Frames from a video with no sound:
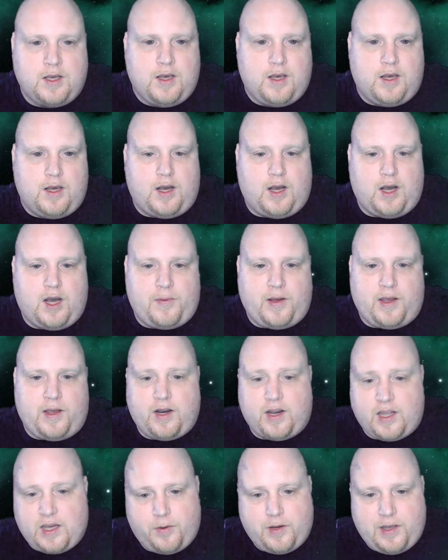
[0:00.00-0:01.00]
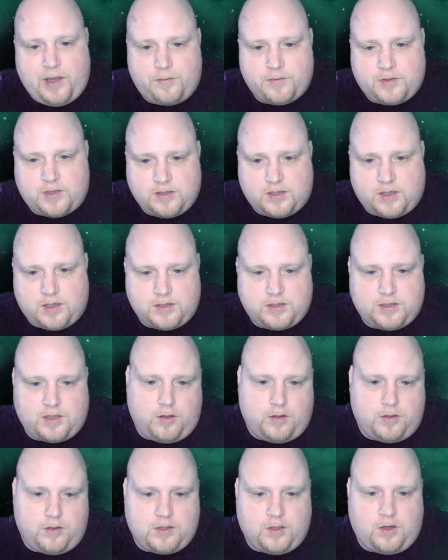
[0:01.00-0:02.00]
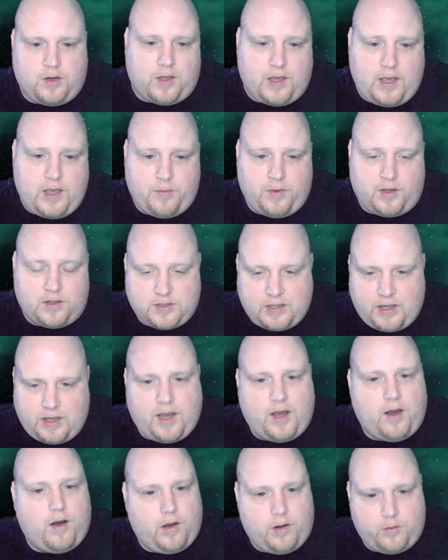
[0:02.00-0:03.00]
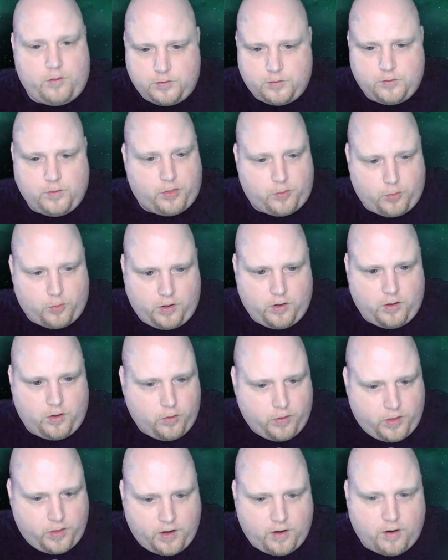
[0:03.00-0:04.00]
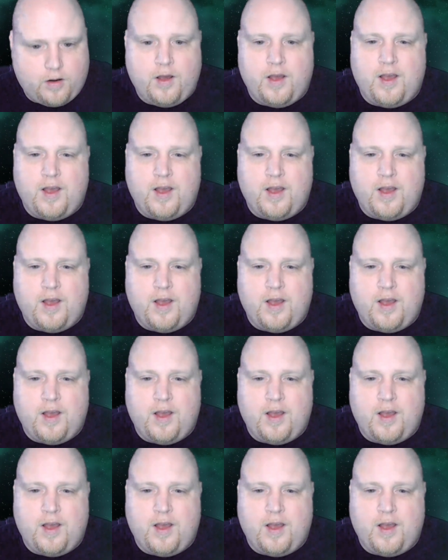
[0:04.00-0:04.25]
I got a couple games against Custodes and another game against Tau. I went 3-0 there.